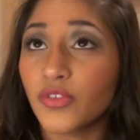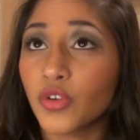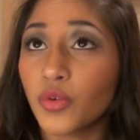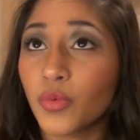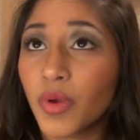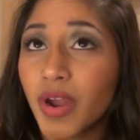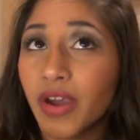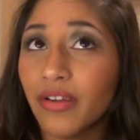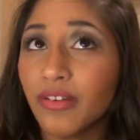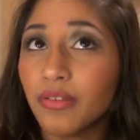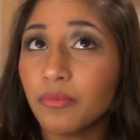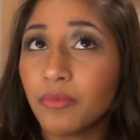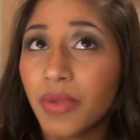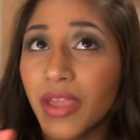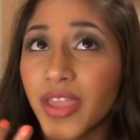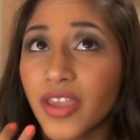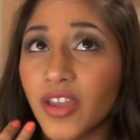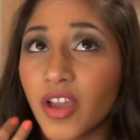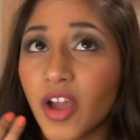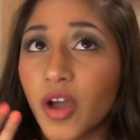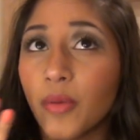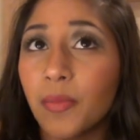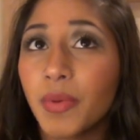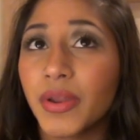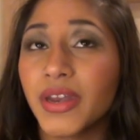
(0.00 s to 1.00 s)
if you're wearing
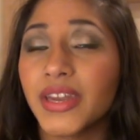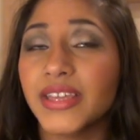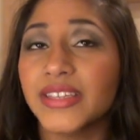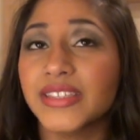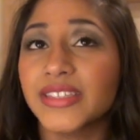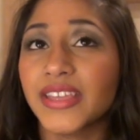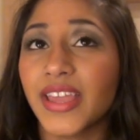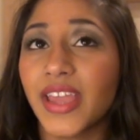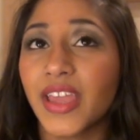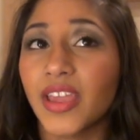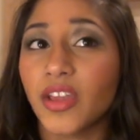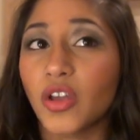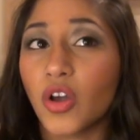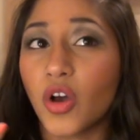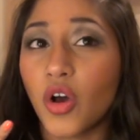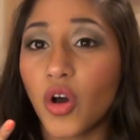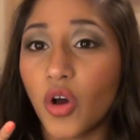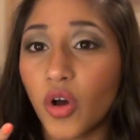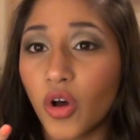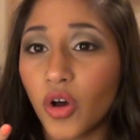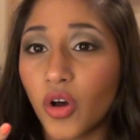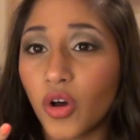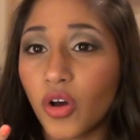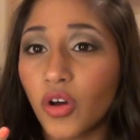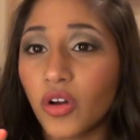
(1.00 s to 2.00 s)
makeup and it's getting
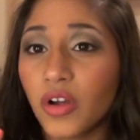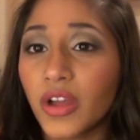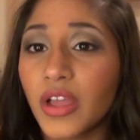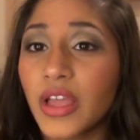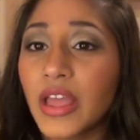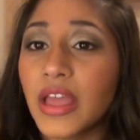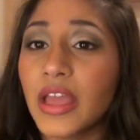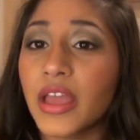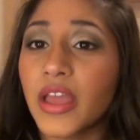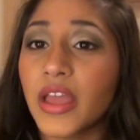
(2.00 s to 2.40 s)
hot,